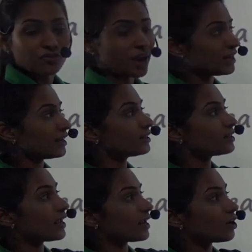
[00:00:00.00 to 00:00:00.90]
finding
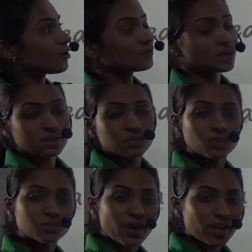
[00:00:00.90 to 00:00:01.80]
the area of this
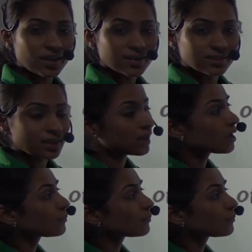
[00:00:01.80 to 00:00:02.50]
was very easy